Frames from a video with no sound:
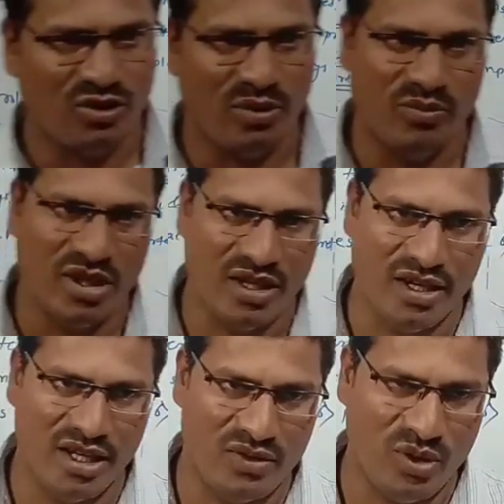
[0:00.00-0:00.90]
of the
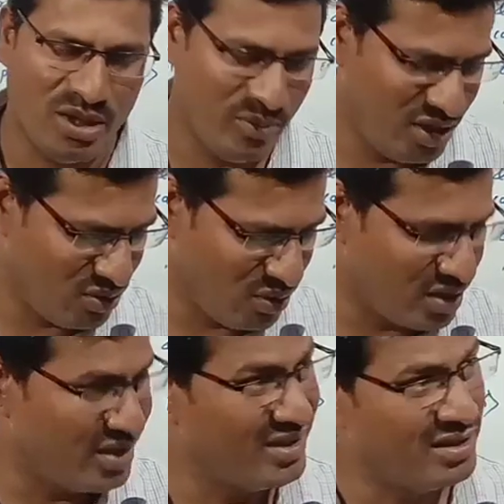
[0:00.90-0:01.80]
environment,
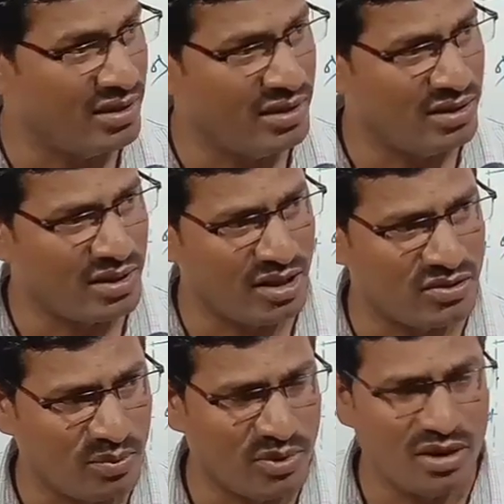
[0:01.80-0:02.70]
or in
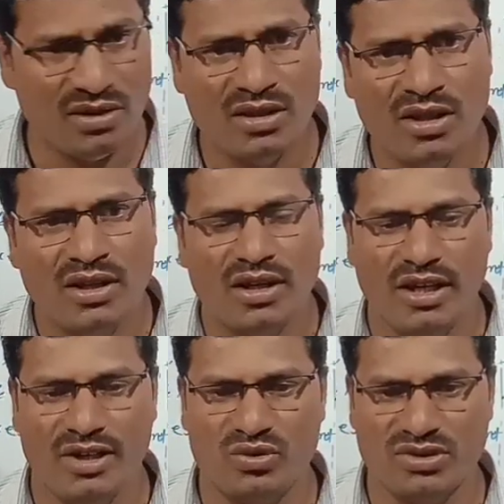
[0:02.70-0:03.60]
case of the
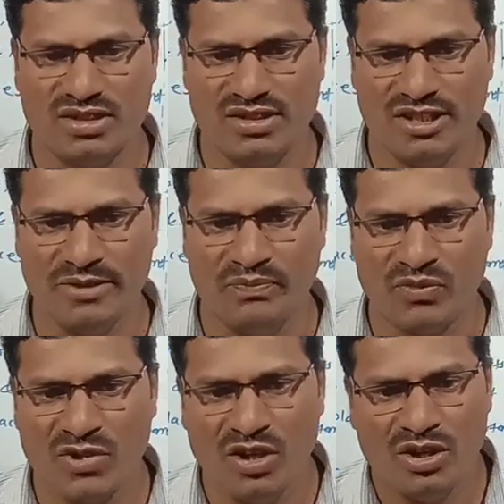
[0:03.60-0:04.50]
ecosystem.
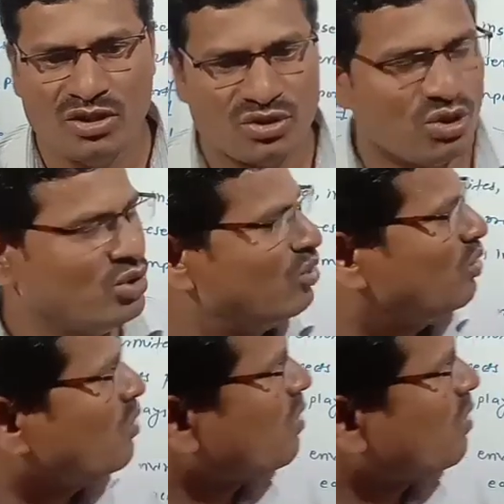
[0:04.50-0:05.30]
So